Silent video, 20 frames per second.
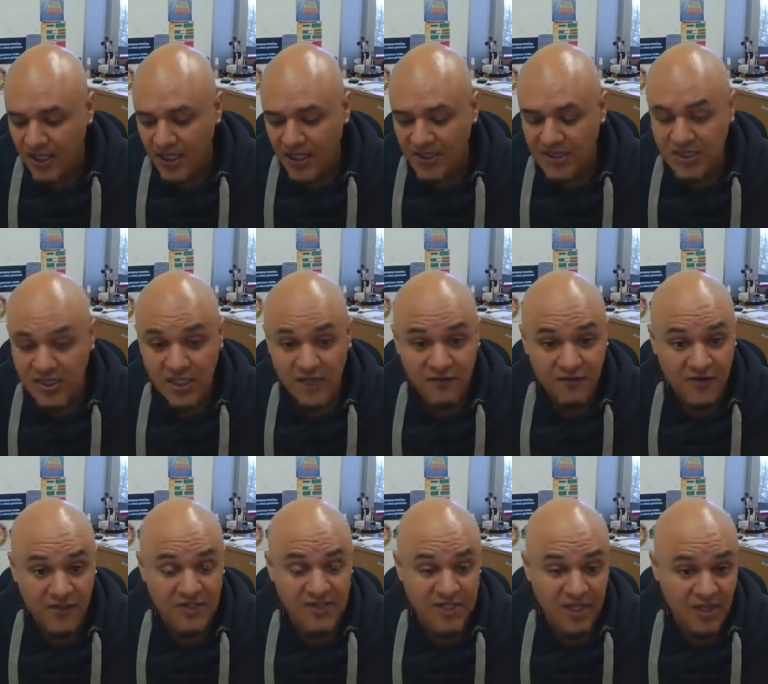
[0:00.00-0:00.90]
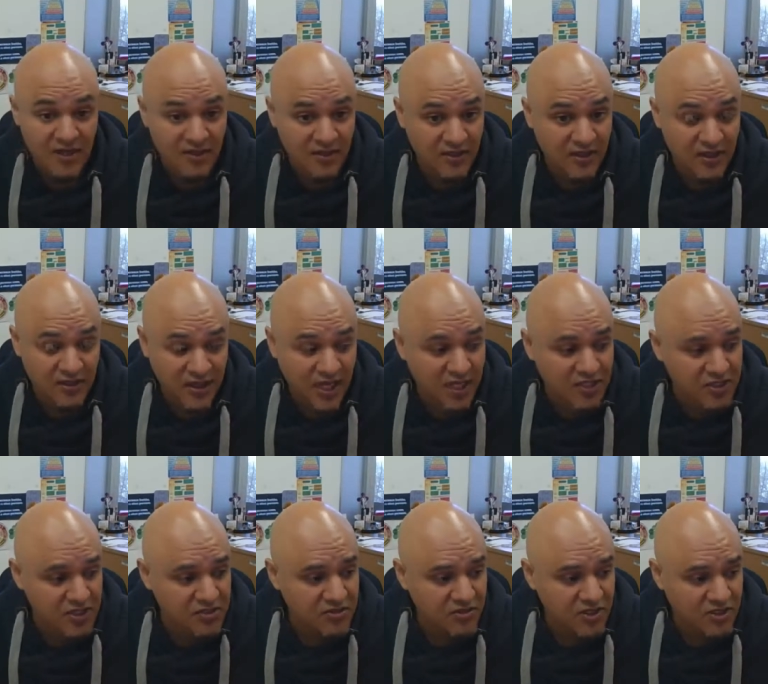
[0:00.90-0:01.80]
and see if there's anything that
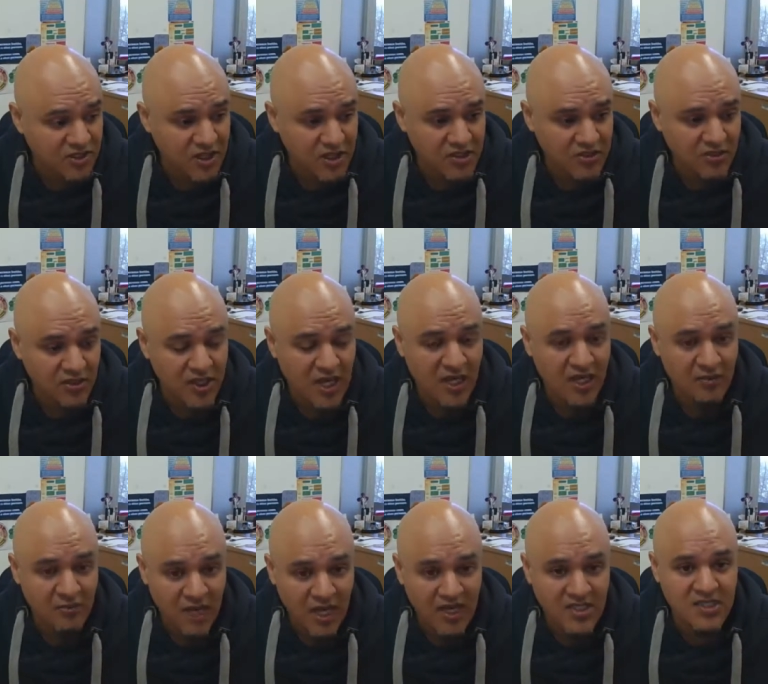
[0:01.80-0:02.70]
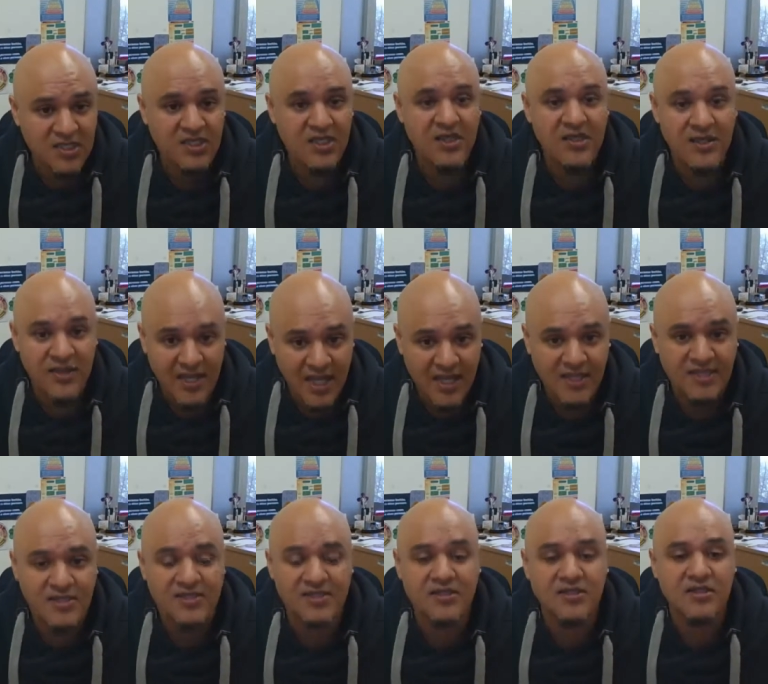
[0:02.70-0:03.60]
catches your attention, and imagine
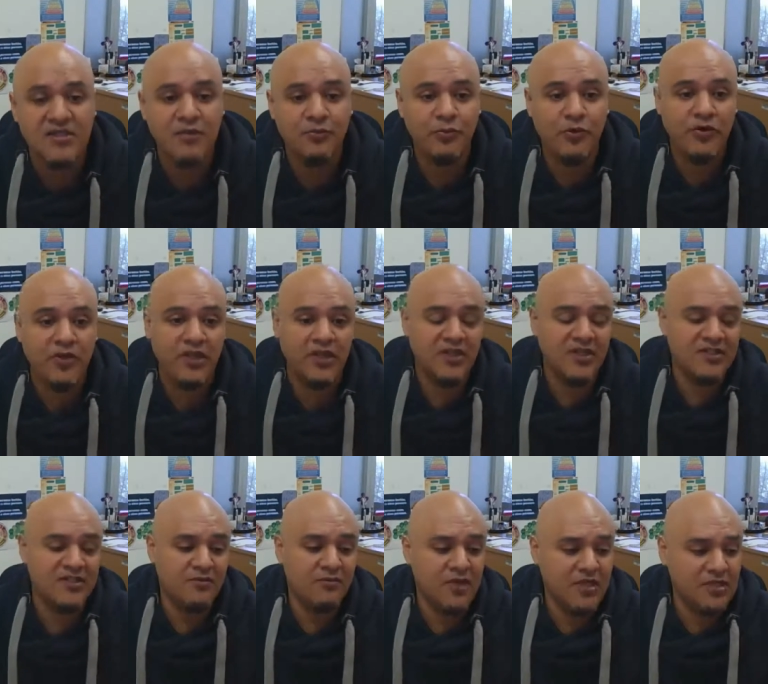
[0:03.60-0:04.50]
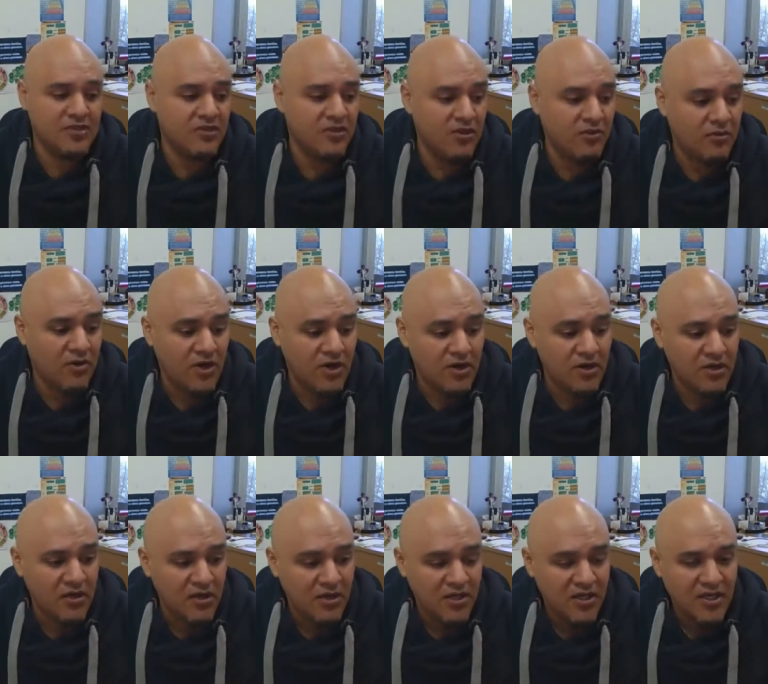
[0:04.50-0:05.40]
that's the point in the semester you
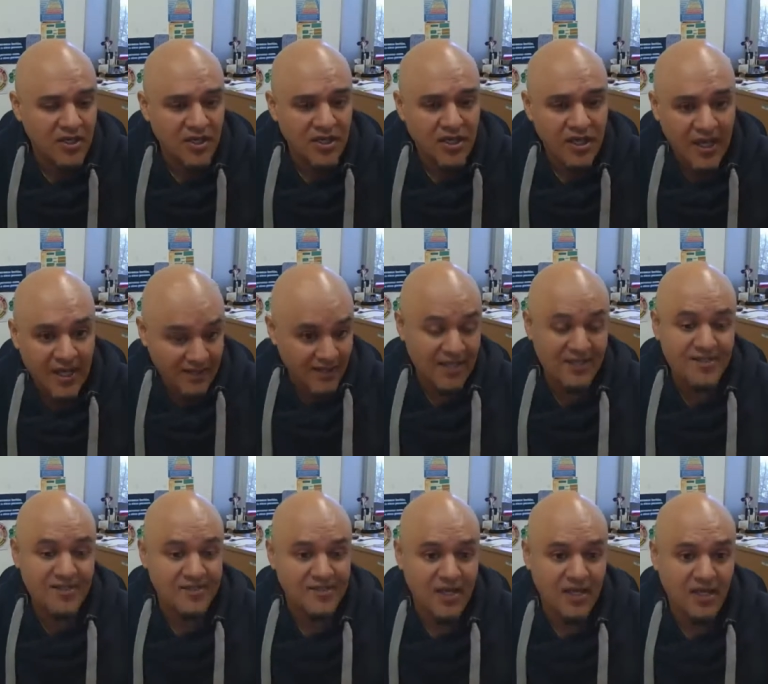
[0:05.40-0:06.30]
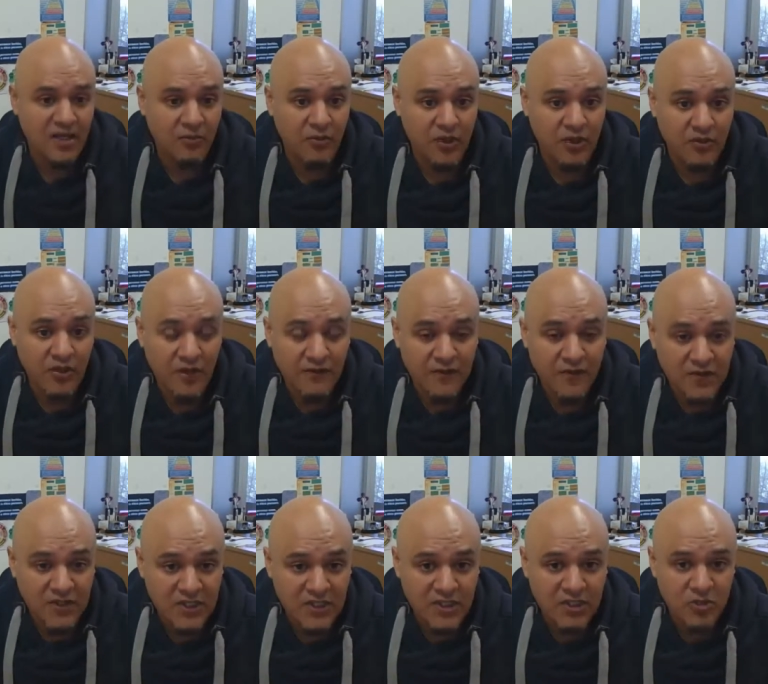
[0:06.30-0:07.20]
are, and that's exactly what you have to
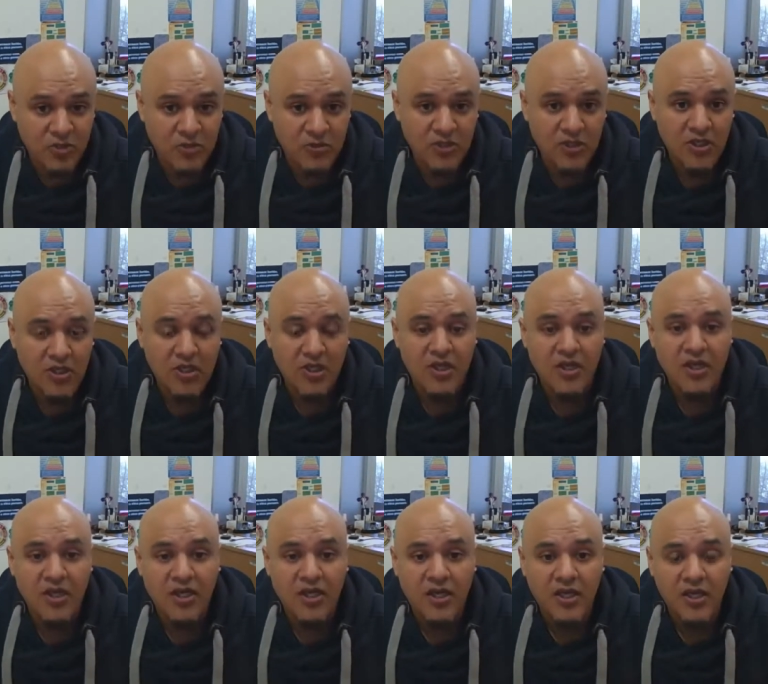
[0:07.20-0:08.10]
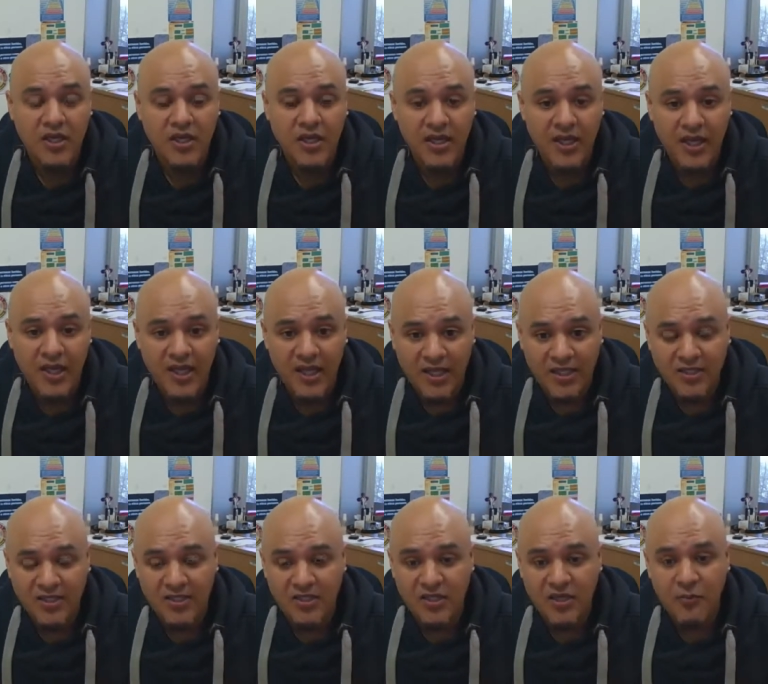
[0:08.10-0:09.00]
teach.
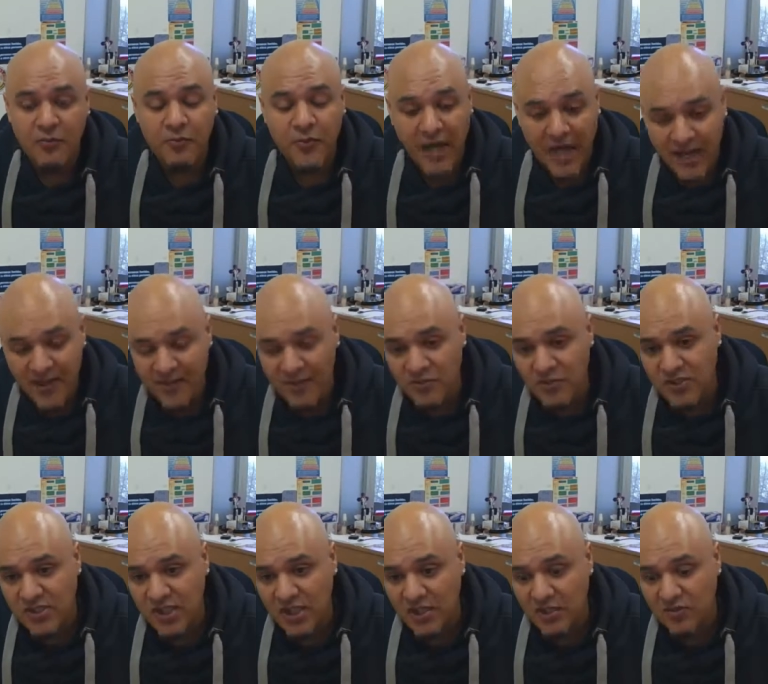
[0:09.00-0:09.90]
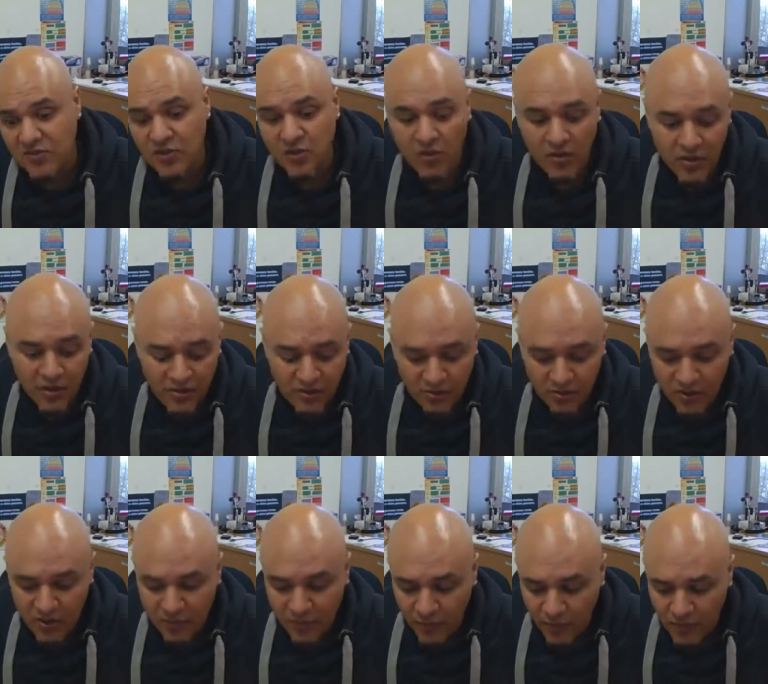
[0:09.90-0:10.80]
And by themselves, going through
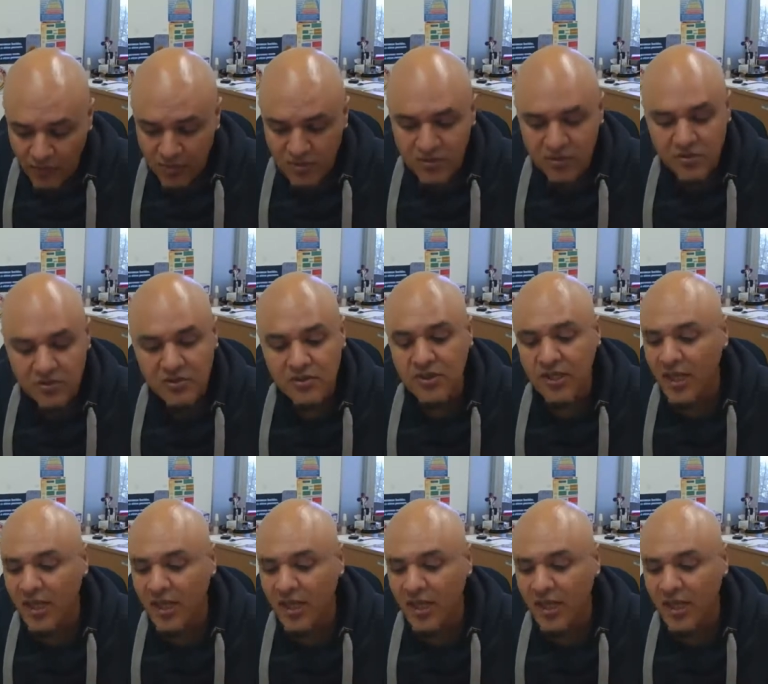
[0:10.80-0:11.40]
the books,